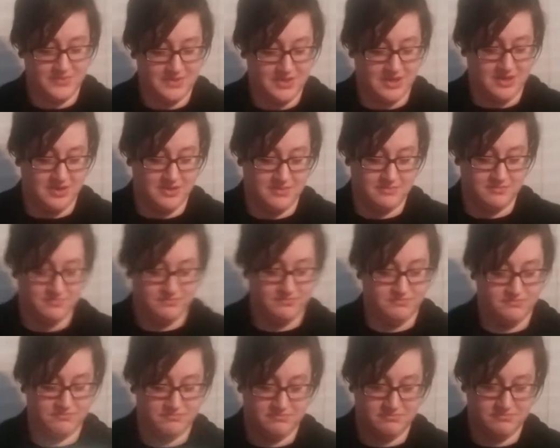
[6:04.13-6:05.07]
Um,
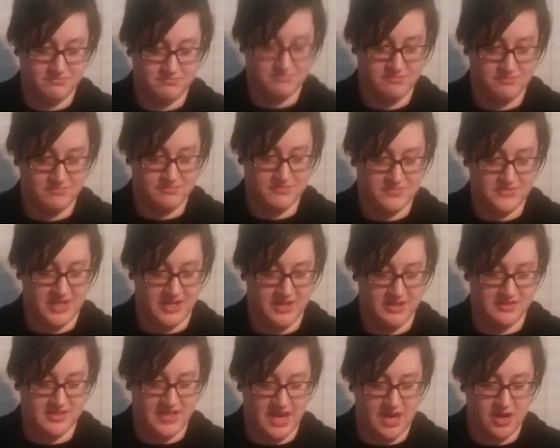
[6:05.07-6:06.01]
I
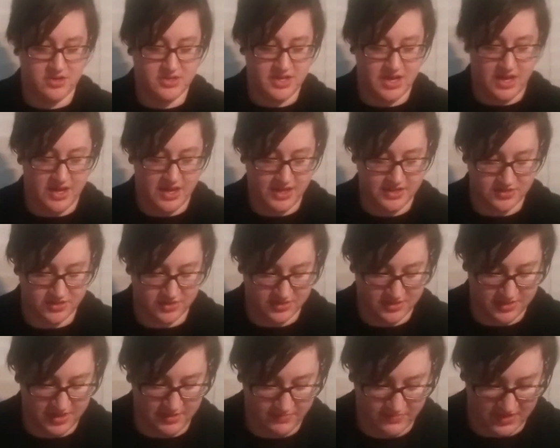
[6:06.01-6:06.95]
guess hair ties or
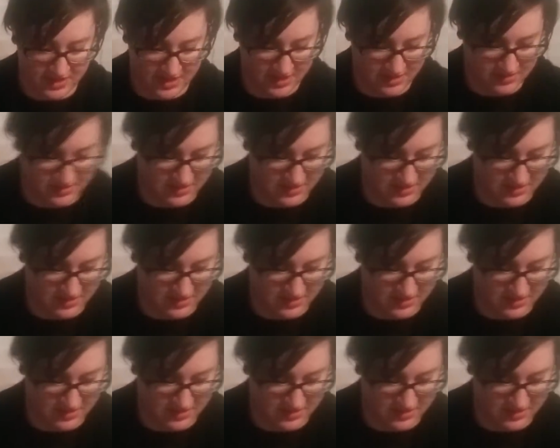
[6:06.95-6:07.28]
something.